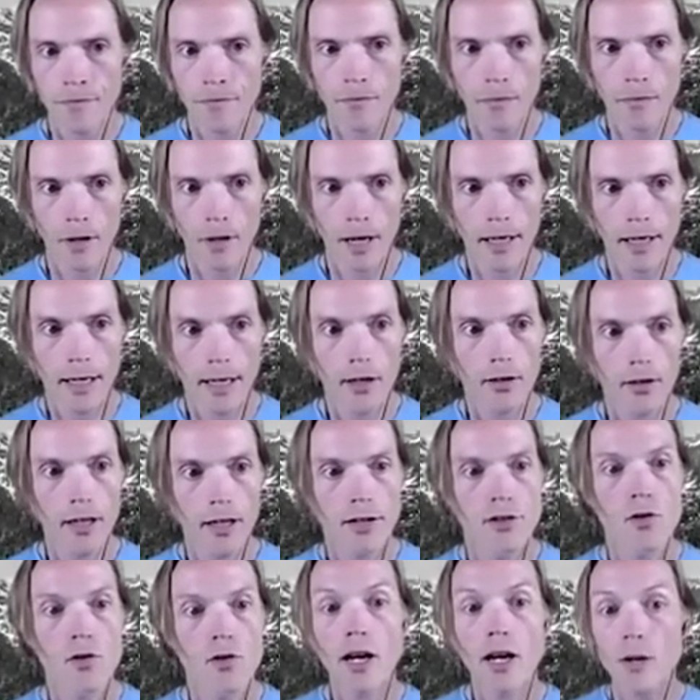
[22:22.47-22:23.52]
And here it is.
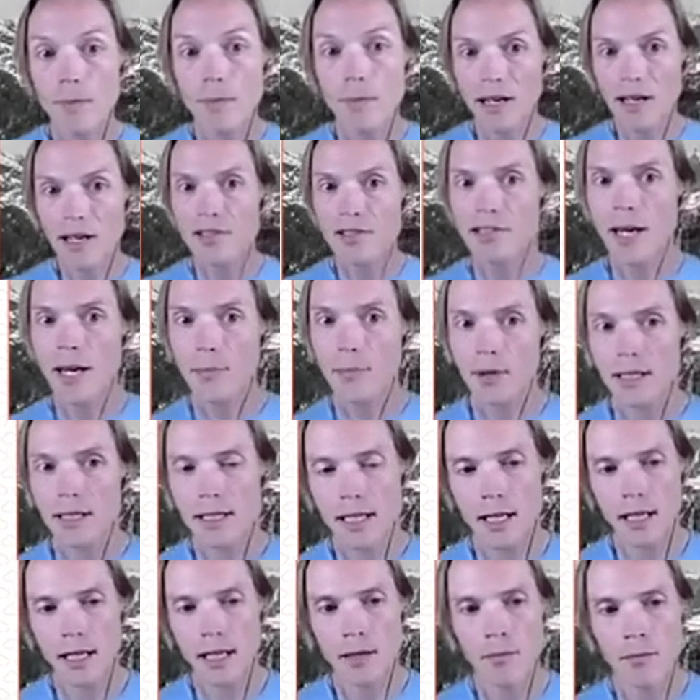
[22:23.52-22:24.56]
So I could be a separate
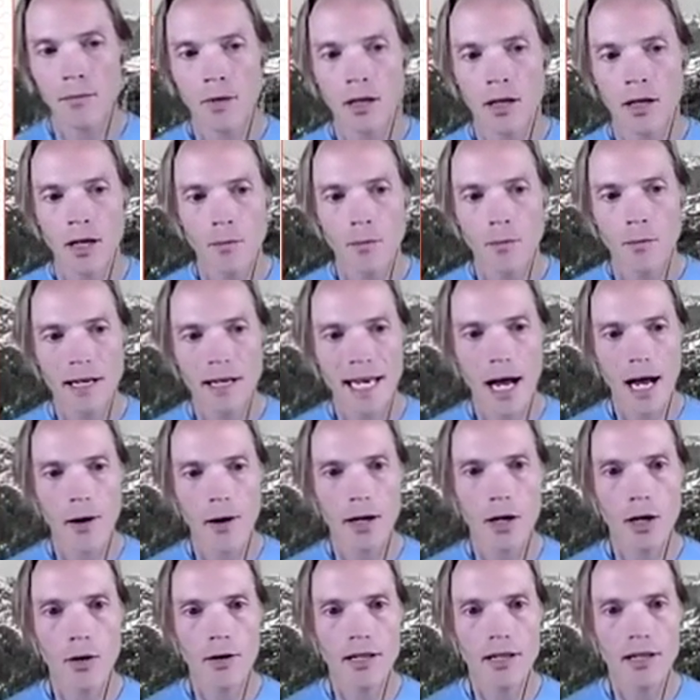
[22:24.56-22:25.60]
team, but now I
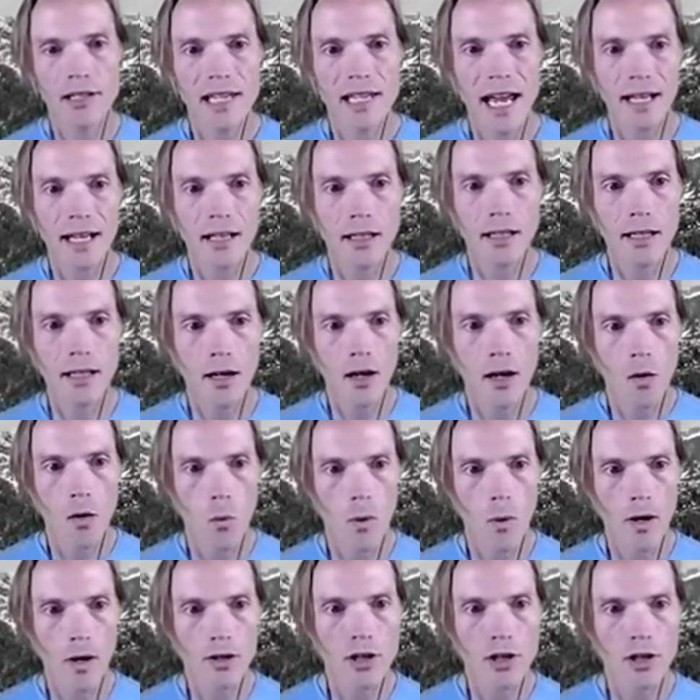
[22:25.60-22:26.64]
know exactly
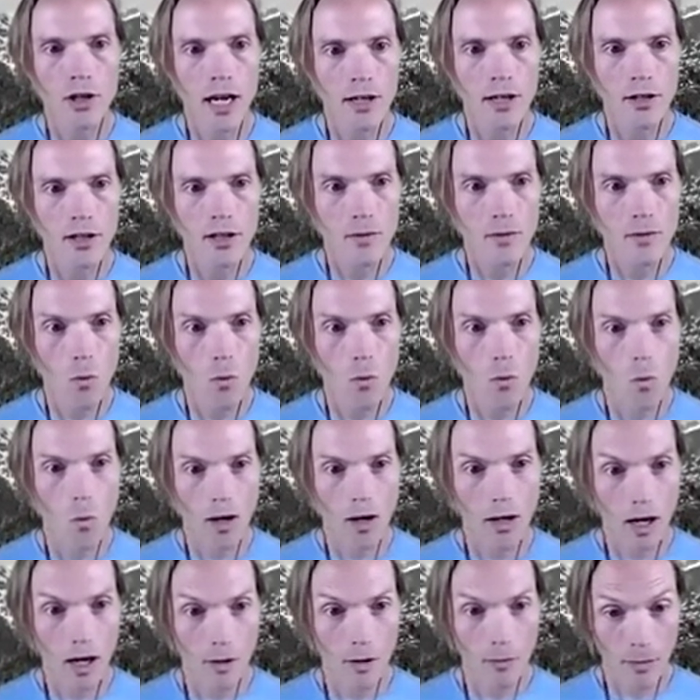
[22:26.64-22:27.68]
what changes are
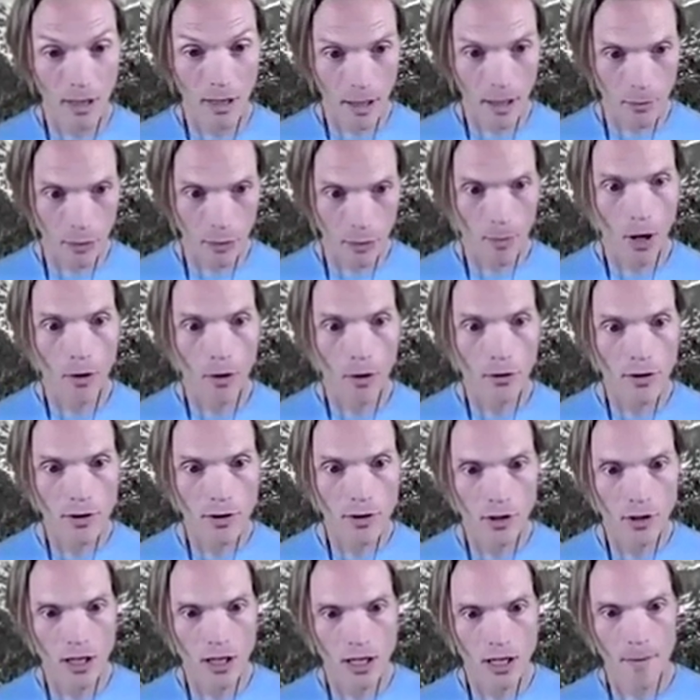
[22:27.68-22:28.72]
being proposed, which is
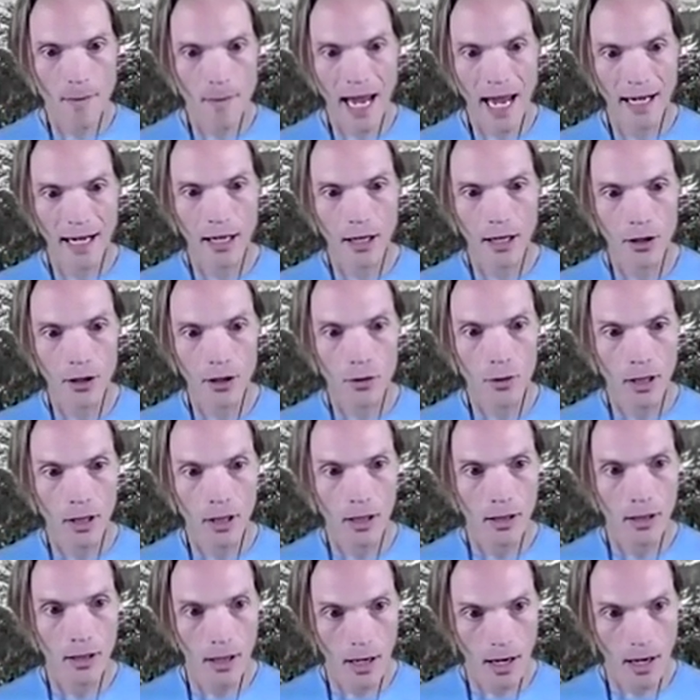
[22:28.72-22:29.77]
I'm adding a new
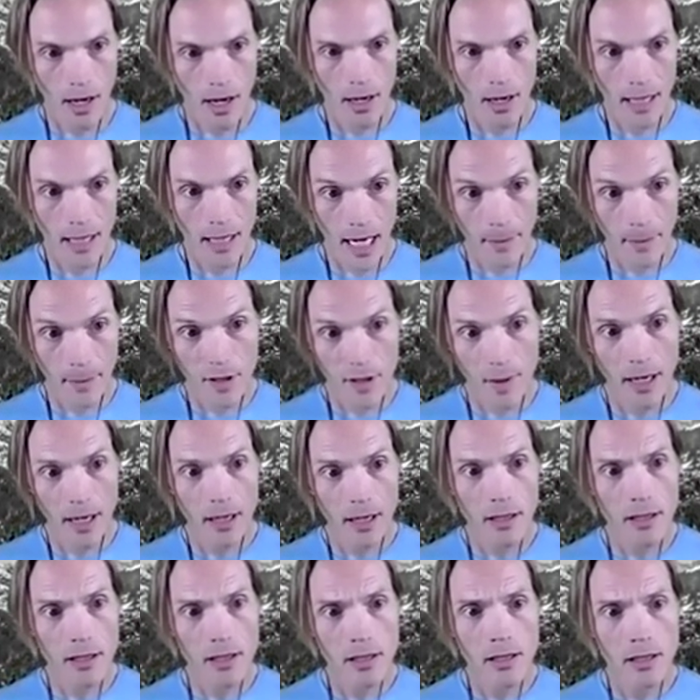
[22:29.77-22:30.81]

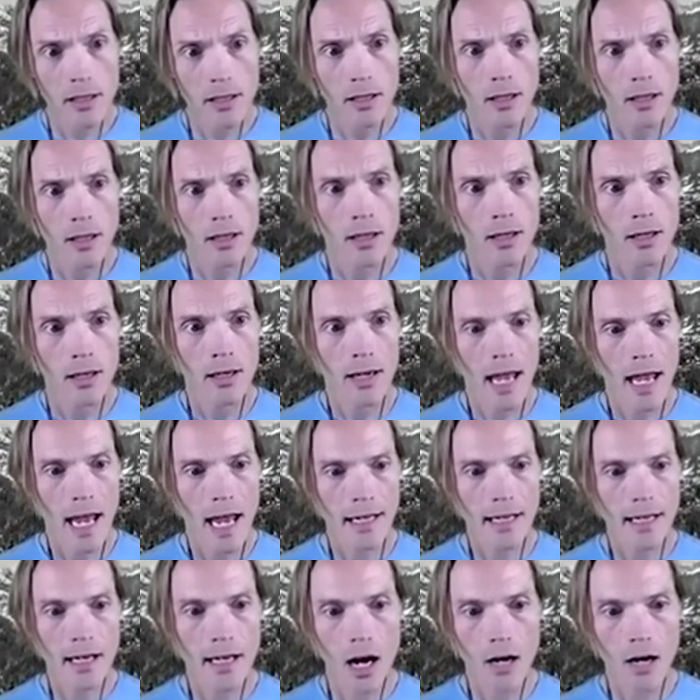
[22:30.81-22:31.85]
namespace,
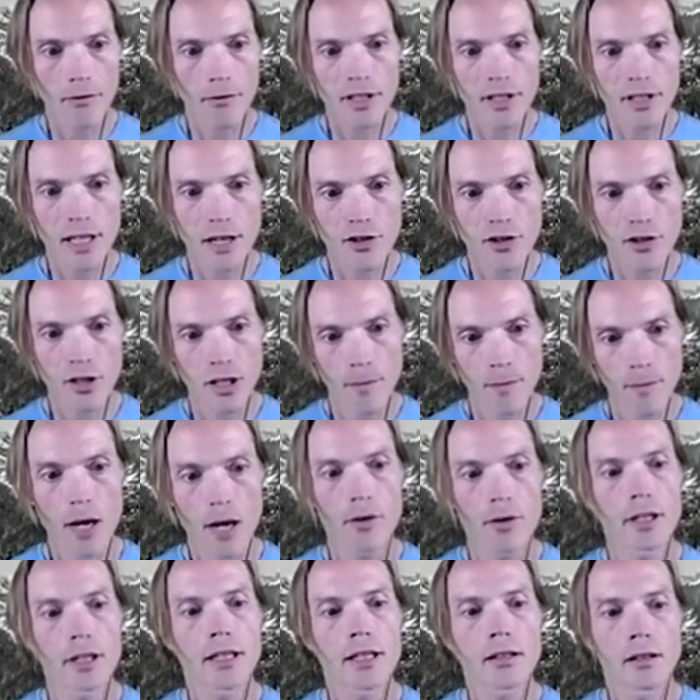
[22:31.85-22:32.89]
any conversation about
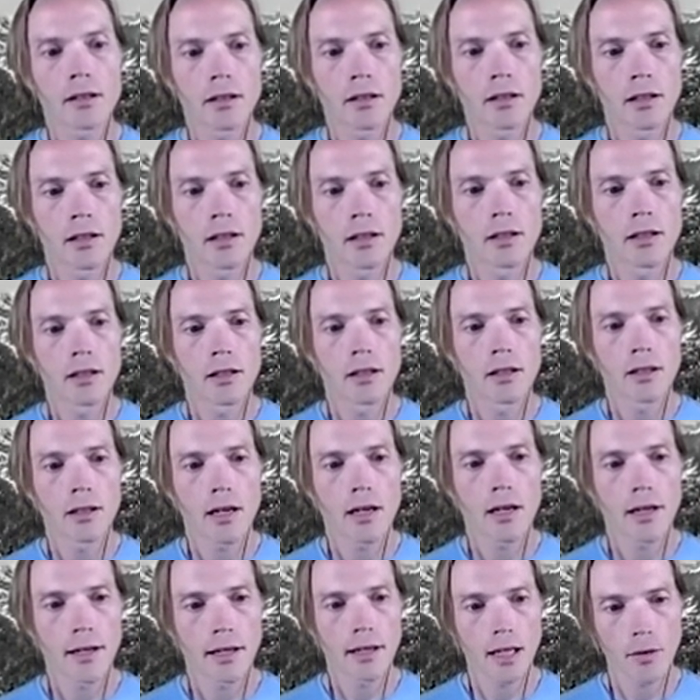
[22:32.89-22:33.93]
it,
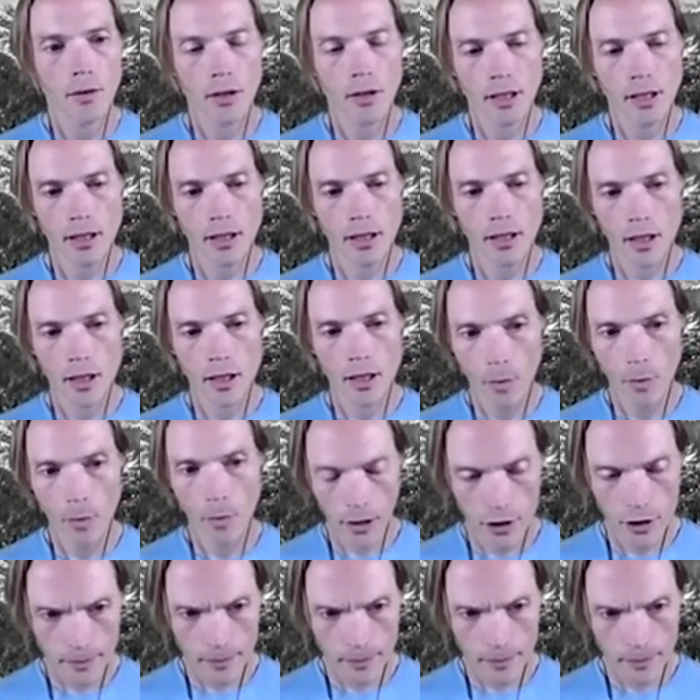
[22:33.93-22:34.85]
and then I'm going to click merge.